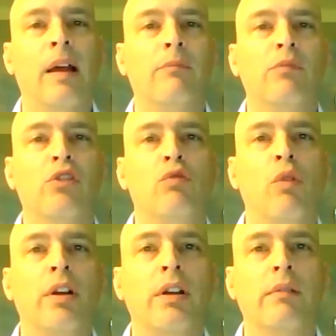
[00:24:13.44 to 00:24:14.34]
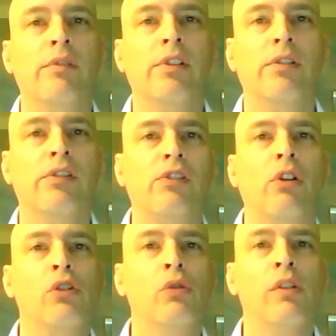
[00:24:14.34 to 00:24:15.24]
just wanted to
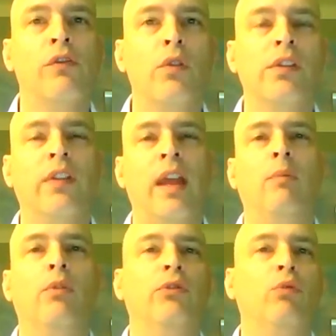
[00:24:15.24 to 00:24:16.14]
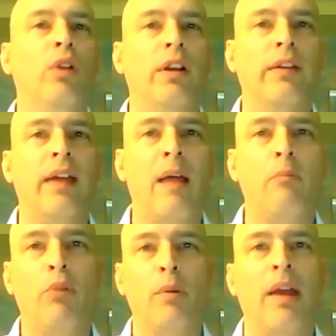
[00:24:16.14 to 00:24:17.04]
start doing a few of these tables one at a
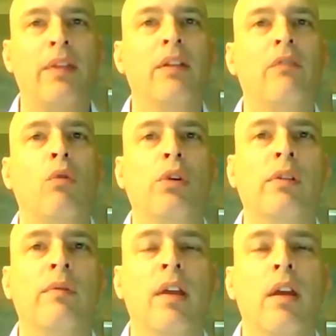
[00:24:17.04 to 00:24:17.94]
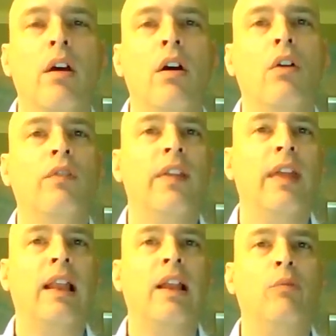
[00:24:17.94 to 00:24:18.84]
time, put them out there for you. Hopefully
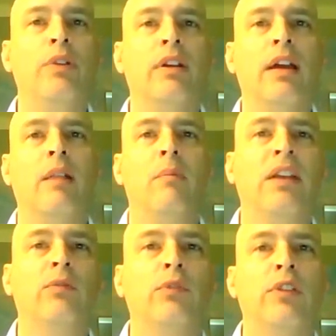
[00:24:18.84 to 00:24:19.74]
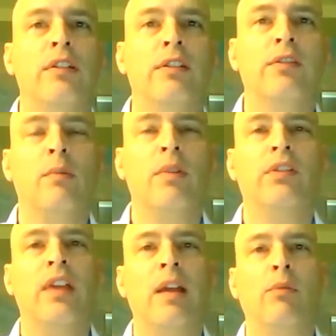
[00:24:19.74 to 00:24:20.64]
that'll help you kind of make some sense of some of
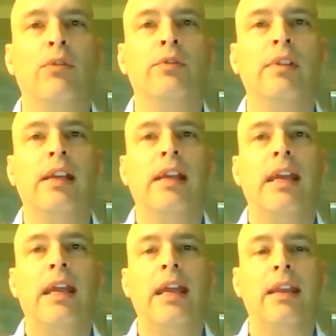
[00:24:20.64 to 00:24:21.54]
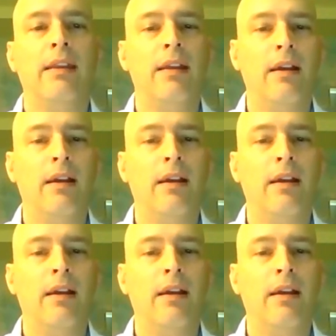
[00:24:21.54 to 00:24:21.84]
these tables. And